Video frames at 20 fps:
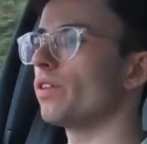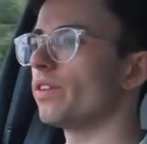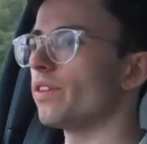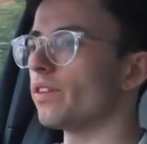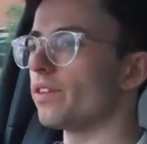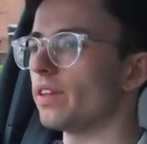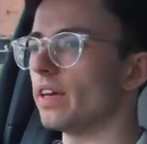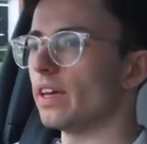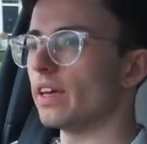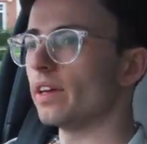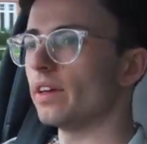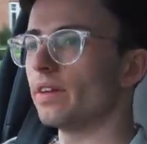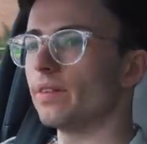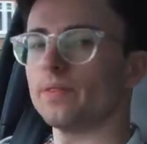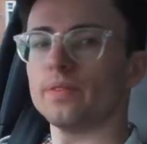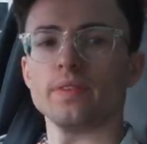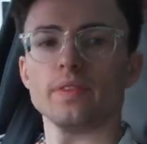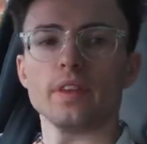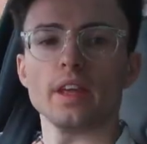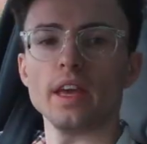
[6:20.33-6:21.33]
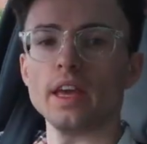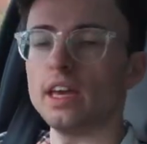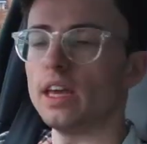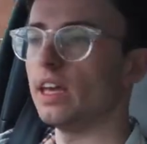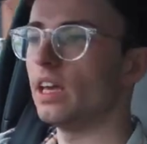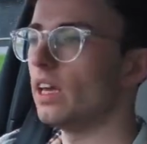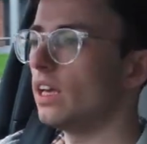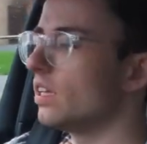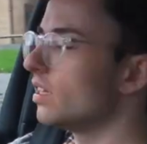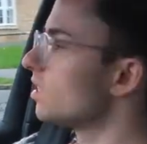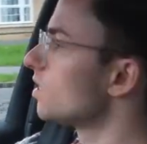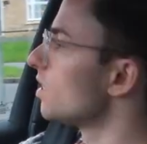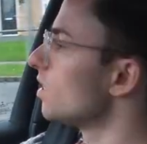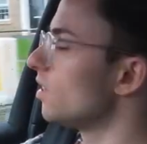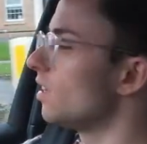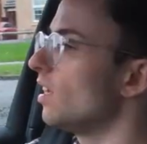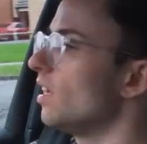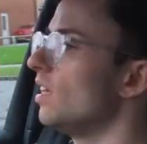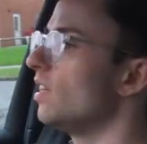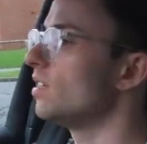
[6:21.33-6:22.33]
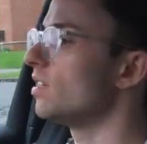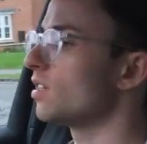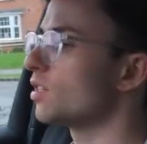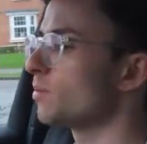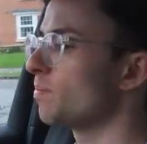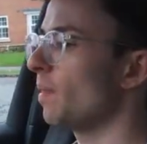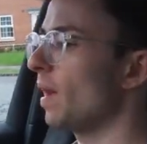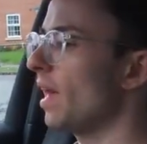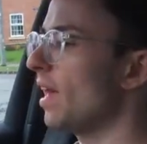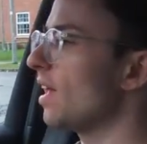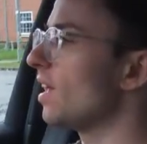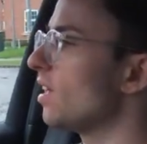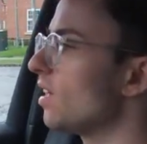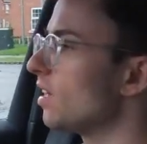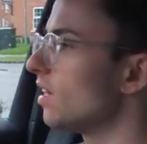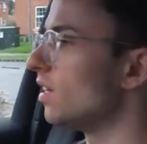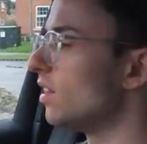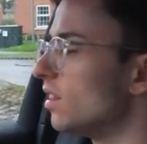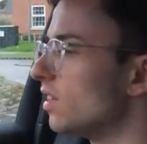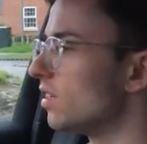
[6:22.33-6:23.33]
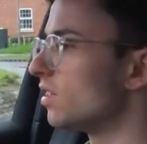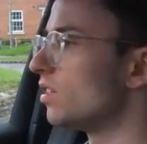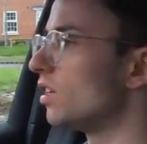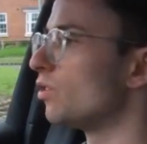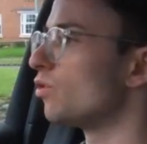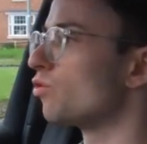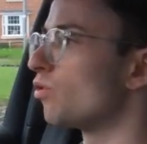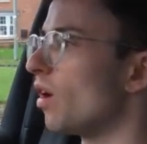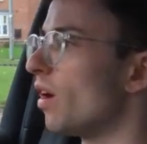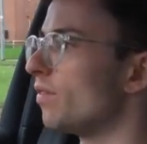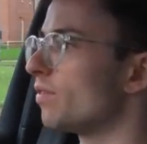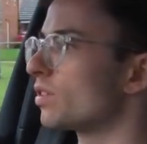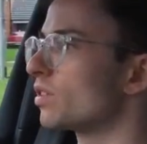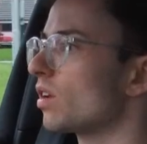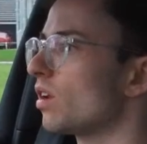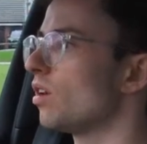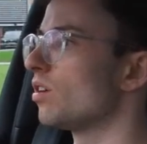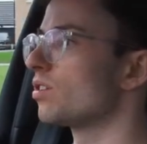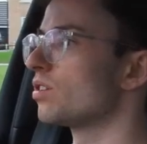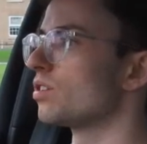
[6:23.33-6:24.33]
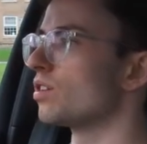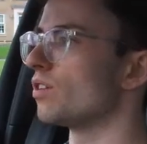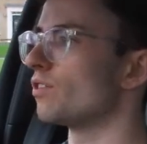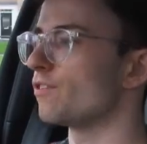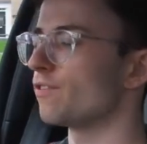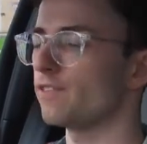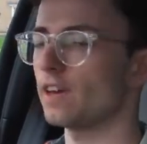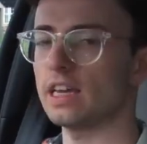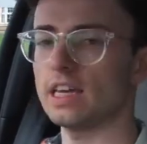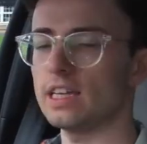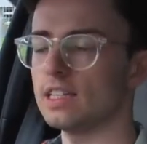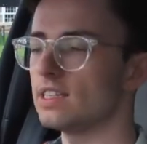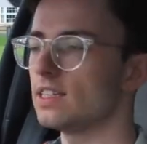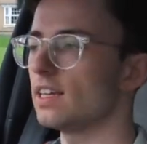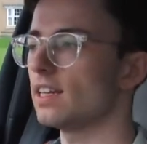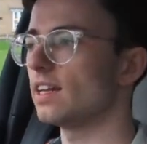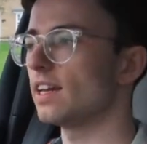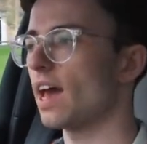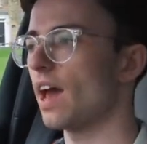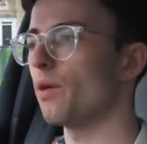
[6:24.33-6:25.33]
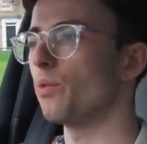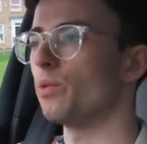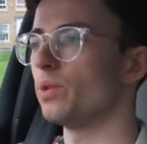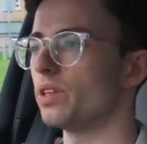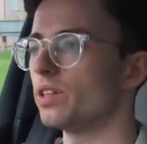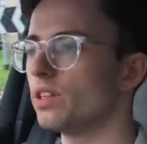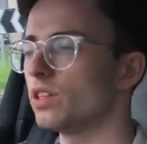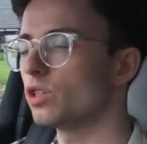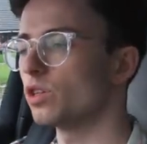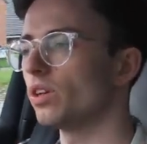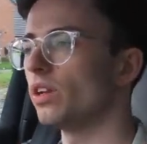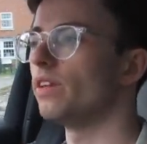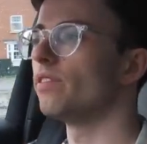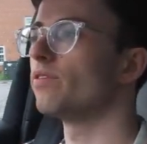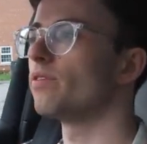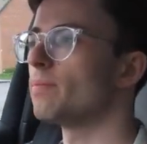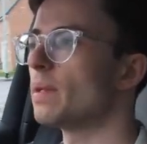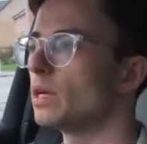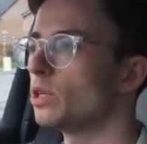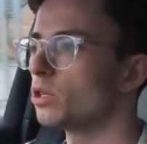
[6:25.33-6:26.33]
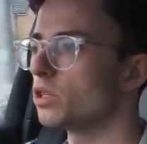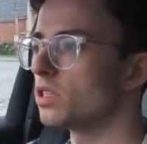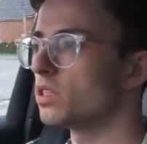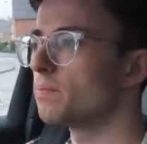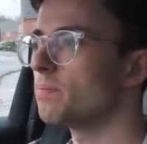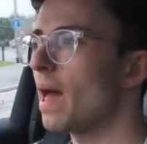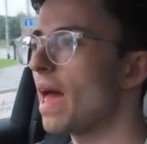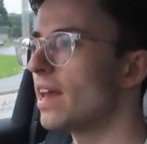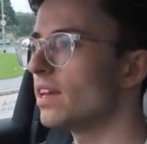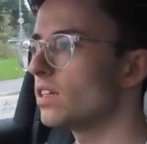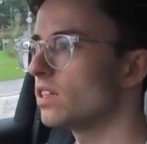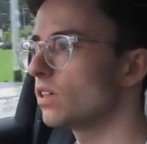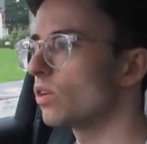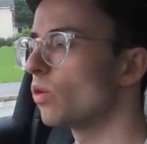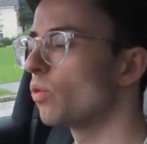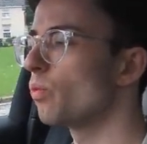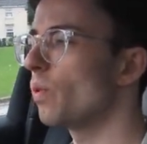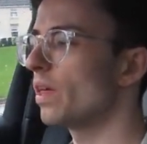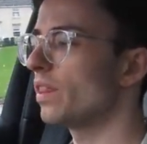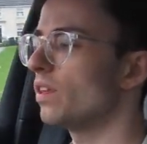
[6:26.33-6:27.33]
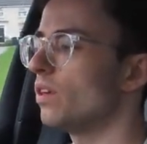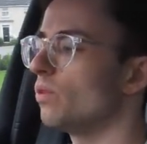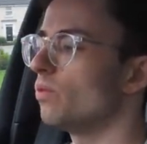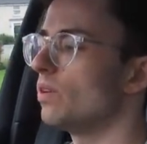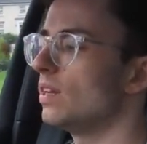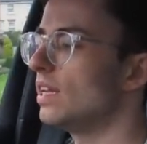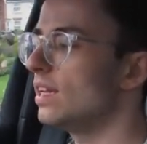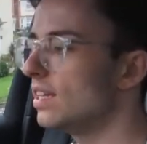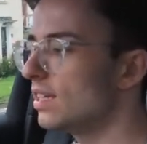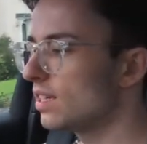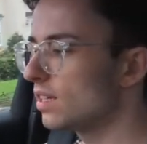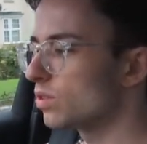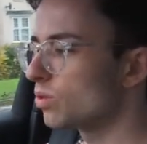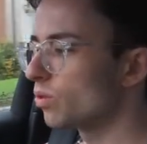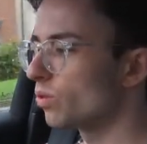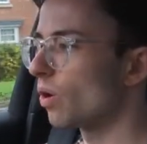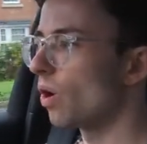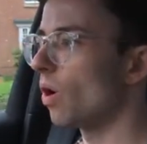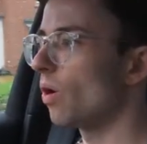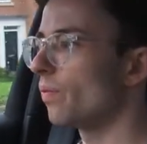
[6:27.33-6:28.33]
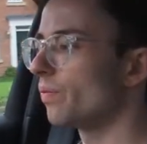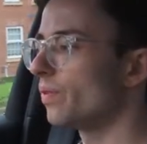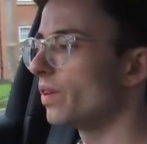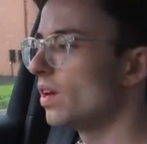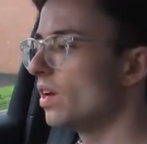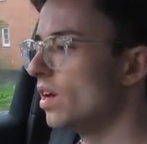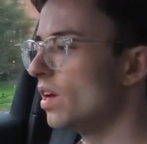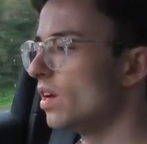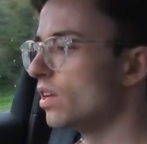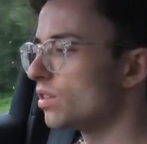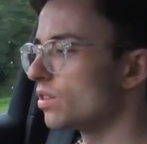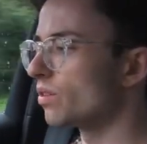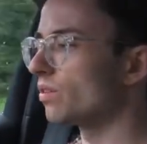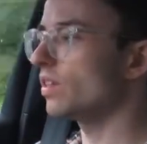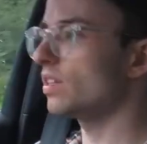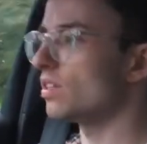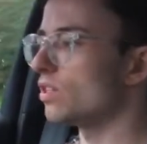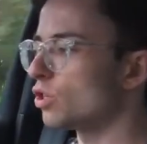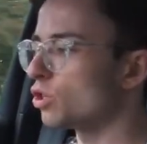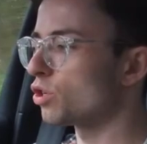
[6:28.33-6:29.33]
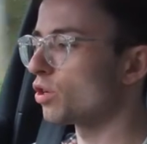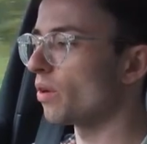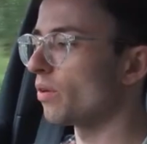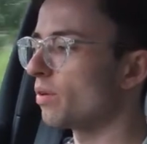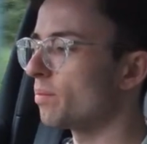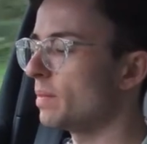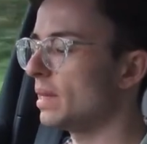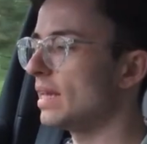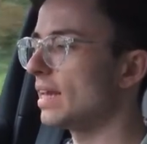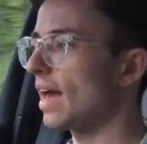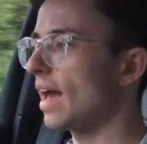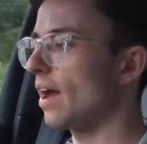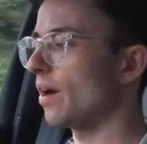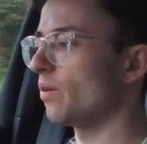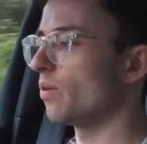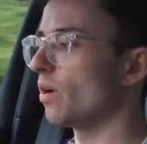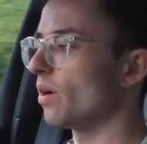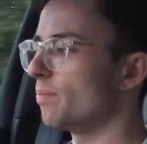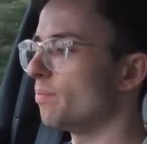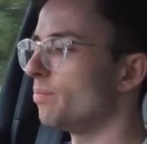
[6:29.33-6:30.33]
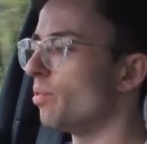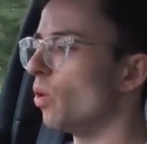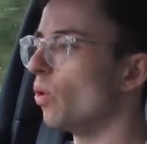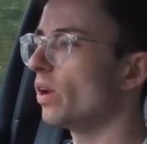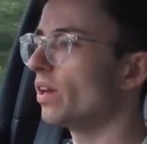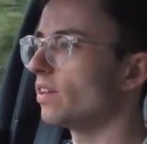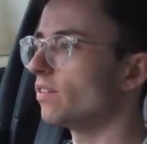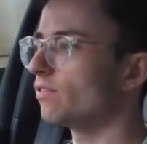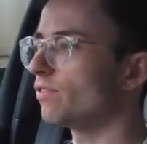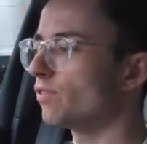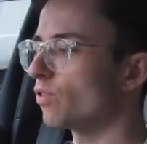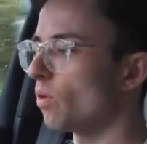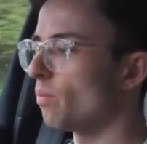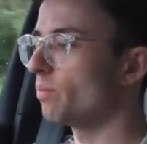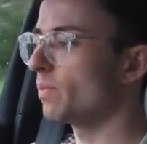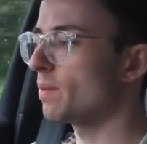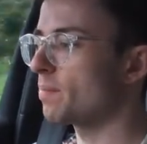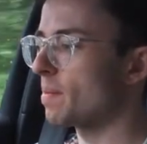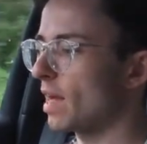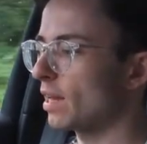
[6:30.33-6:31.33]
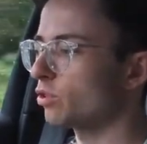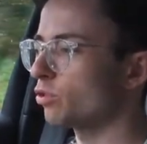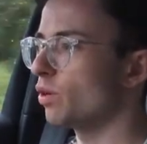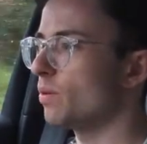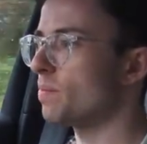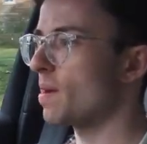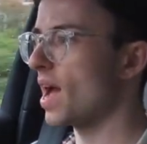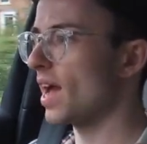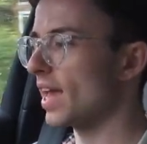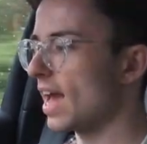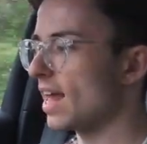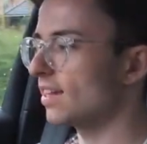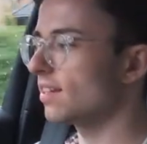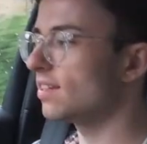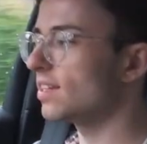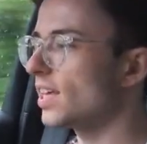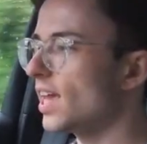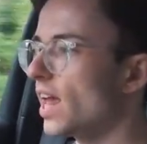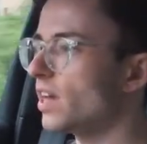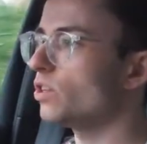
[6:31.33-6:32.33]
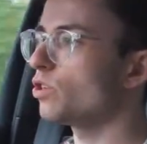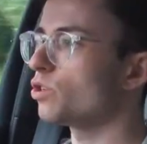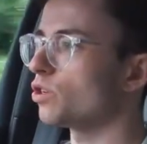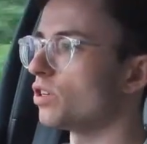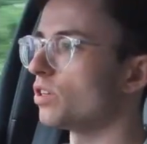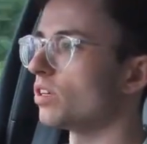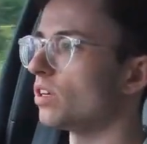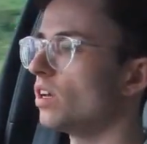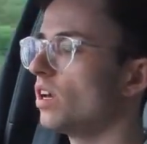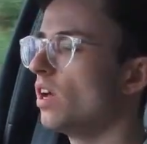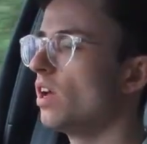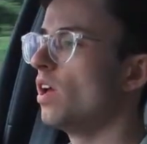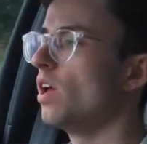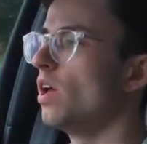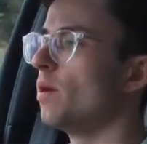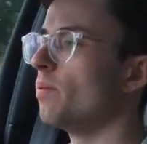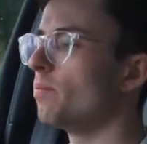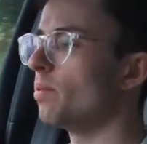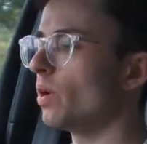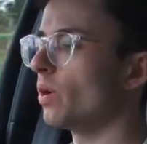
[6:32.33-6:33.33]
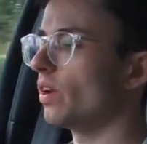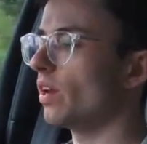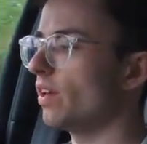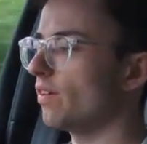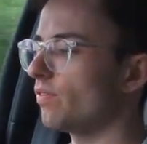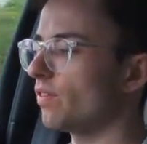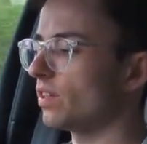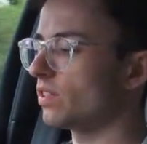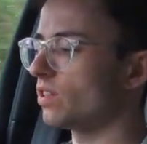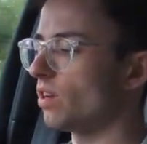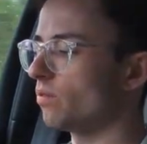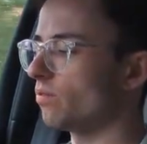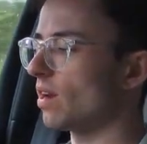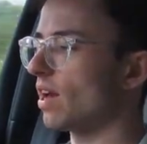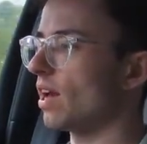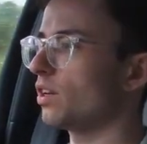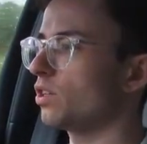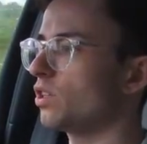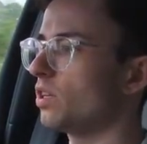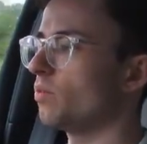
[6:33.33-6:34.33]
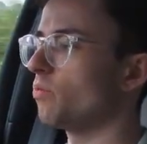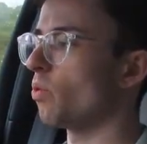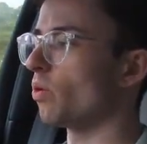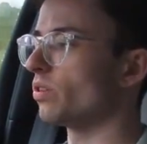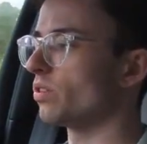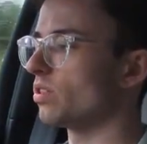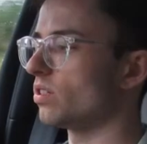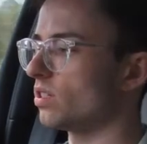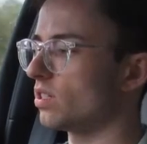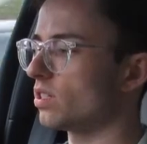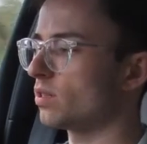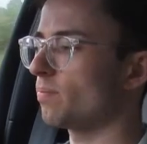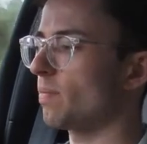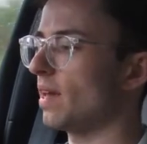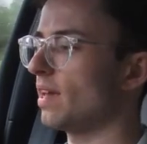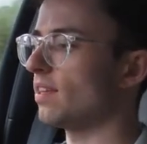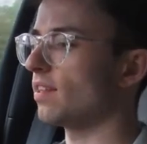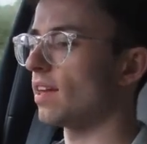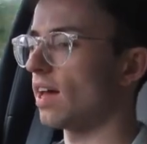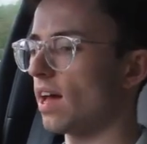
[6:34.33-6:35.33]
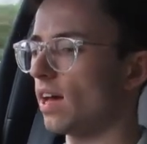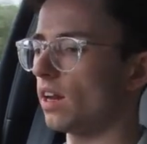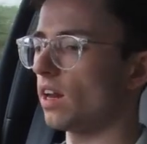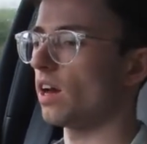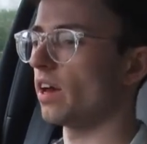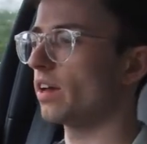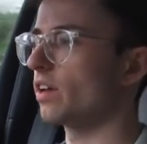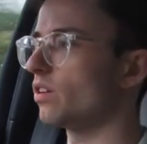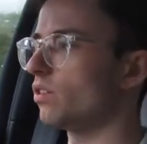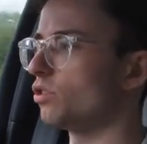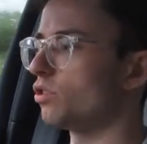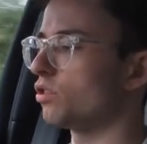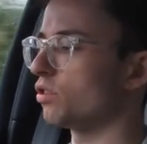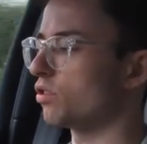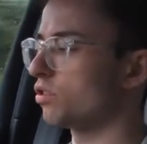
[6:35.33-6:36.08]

other thing is the display in the driver's cluster fades in and out with additional information depending on whether you need it or not. So this is showing me now I'm pulling from the battery pack and the engine, but if I don't actually want to display that, I can